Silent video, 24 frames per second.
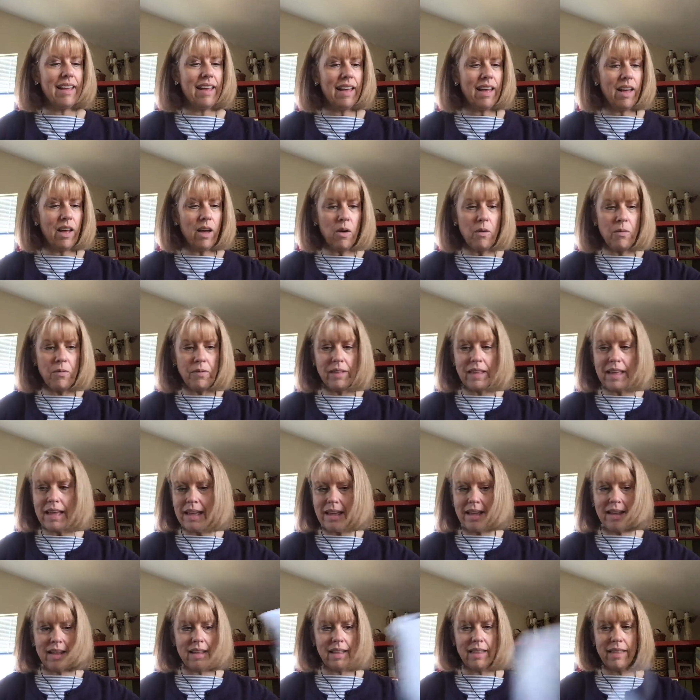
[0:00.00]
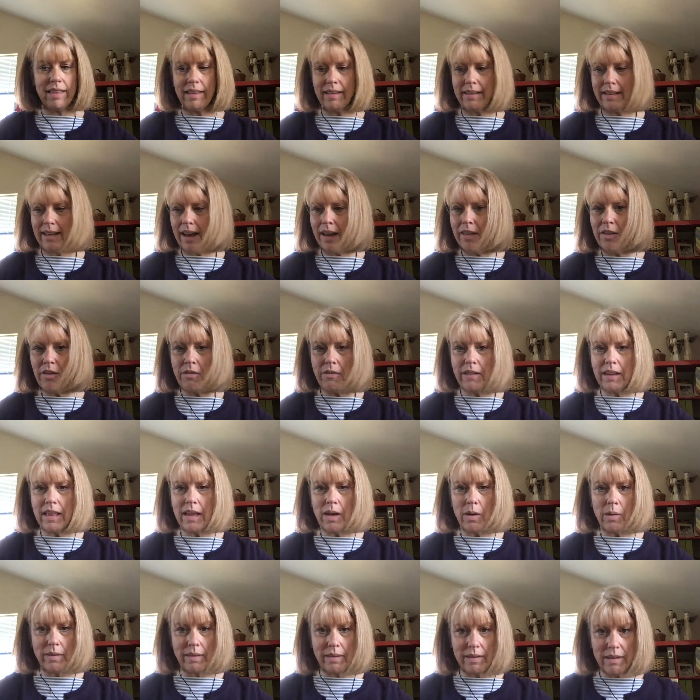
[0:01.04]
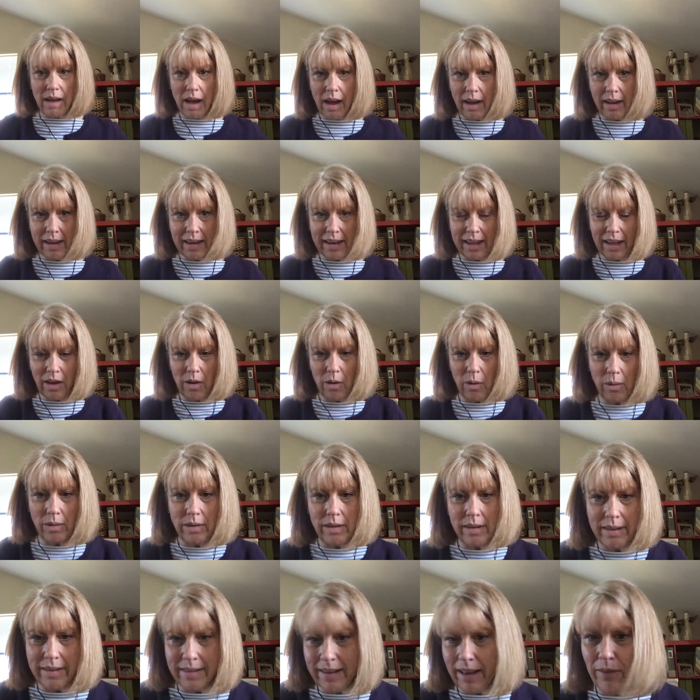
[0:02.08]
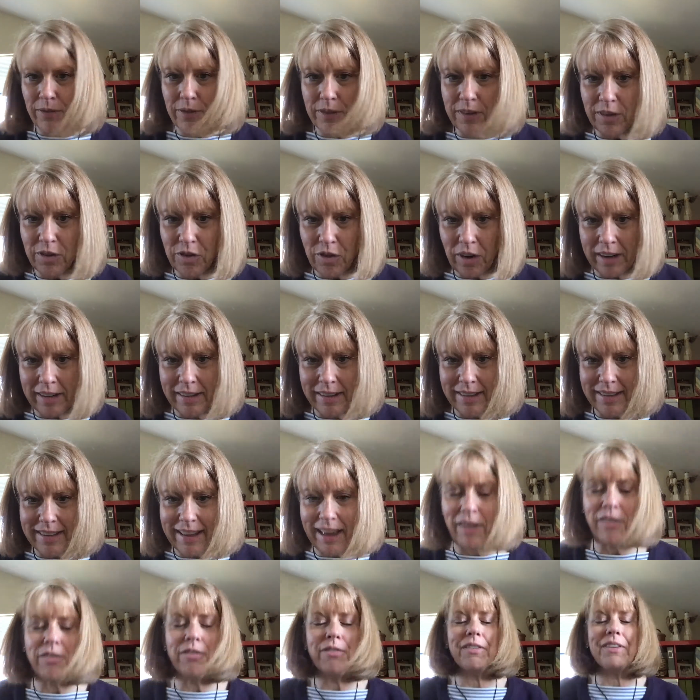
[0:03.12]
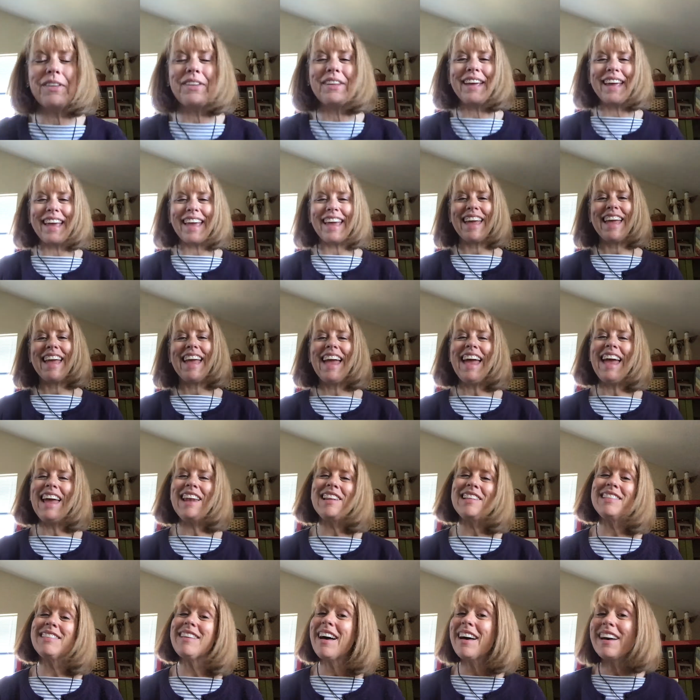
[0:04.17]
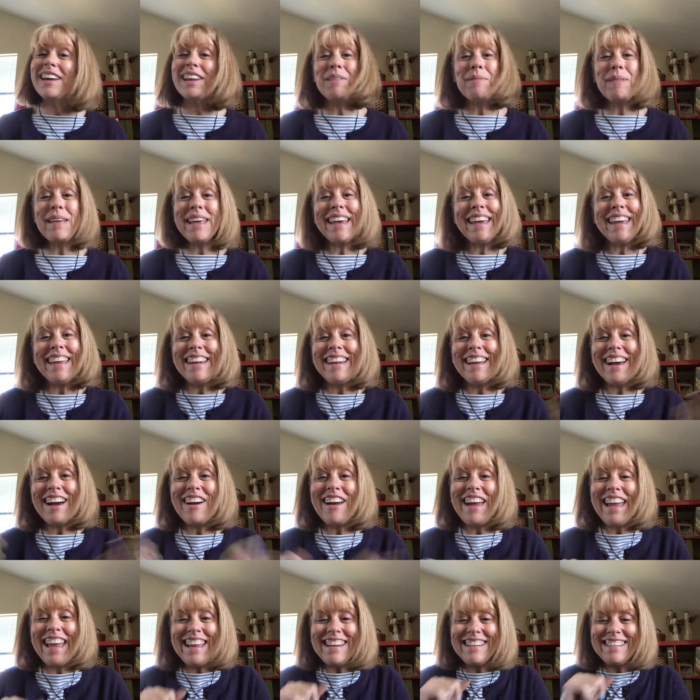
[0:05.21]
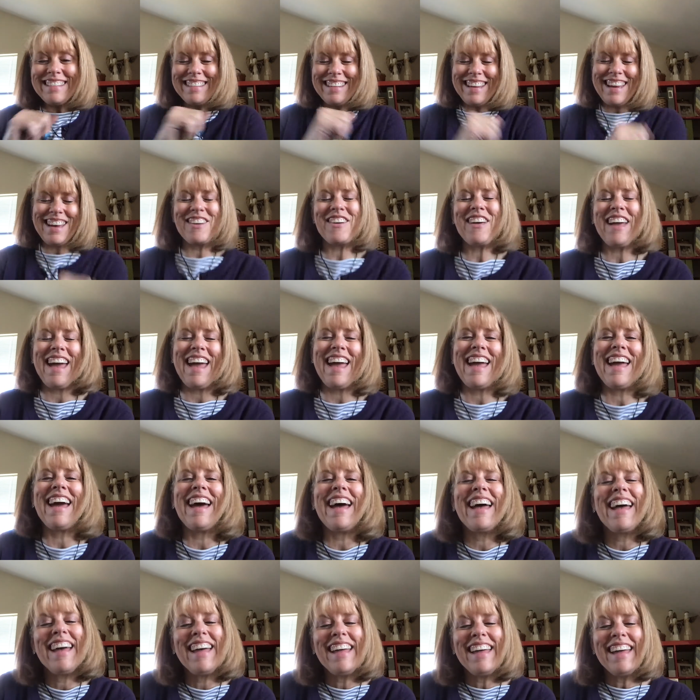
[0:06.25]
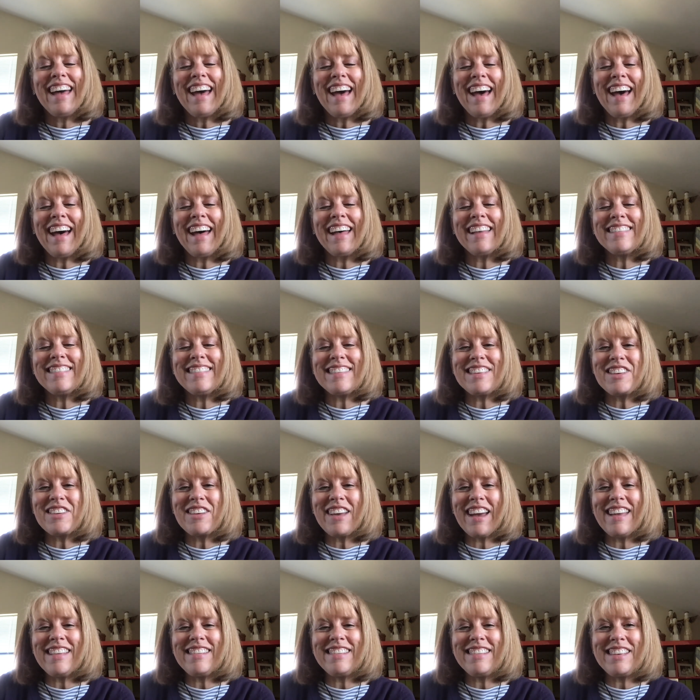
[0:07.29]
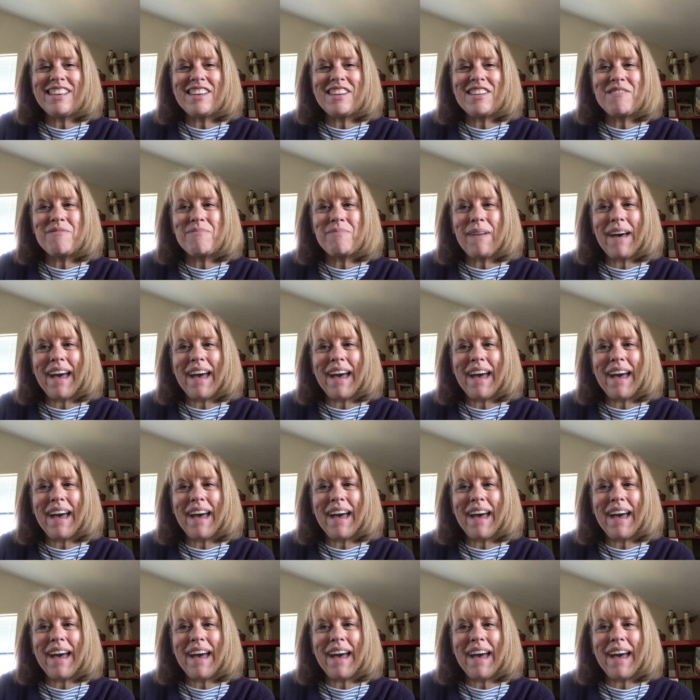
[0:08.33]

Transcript: Hopefully, this other video is not going to go self-destruct itself, and it's all going to be good, all right? Okay. I'll see you guys soon. Bye.